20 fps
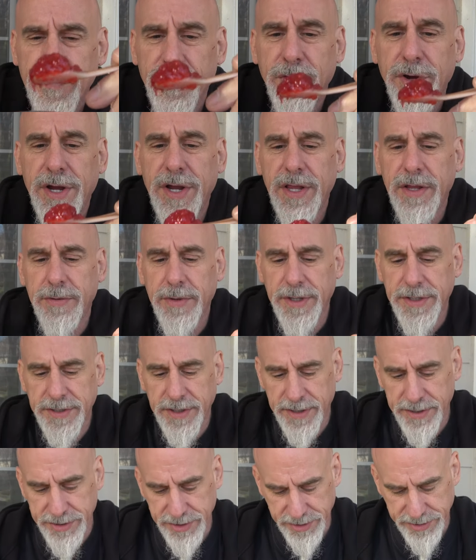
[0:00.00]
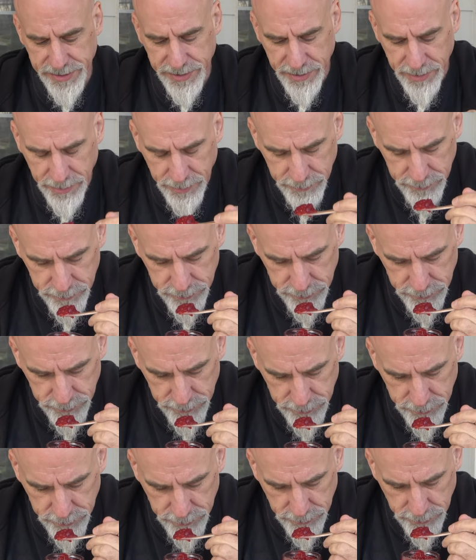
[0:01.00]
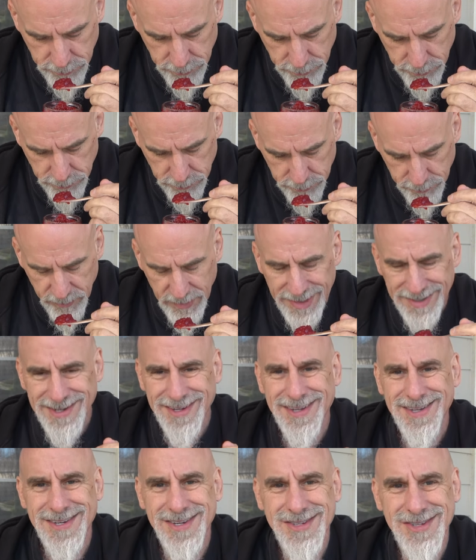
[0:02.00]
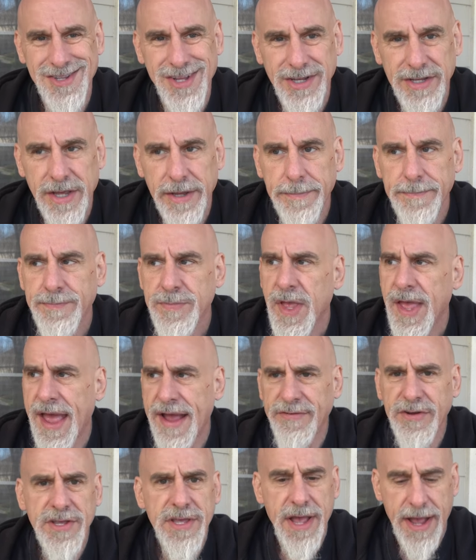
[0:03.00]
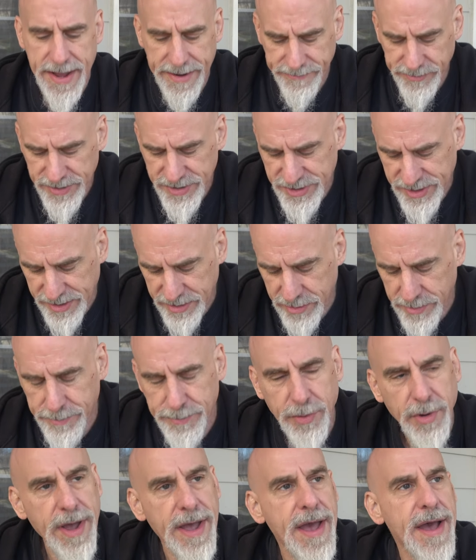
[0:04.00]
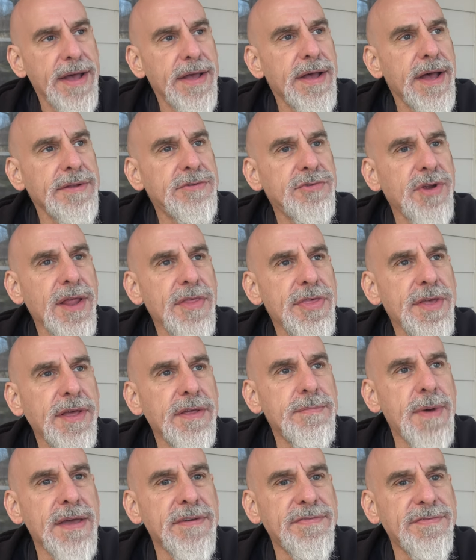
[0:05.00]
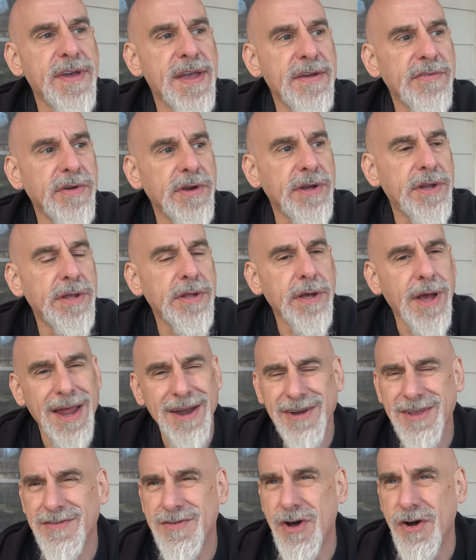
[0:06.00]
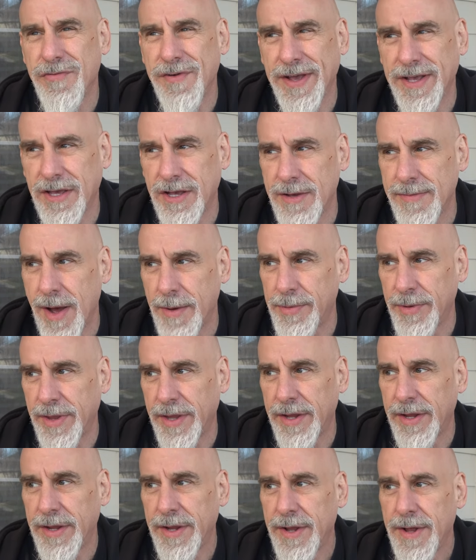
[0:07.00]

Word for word: Really, really delicious. Delicious looking. Every every single boy, I, am trying to think of my favorite. I don't even know if I could come up with it,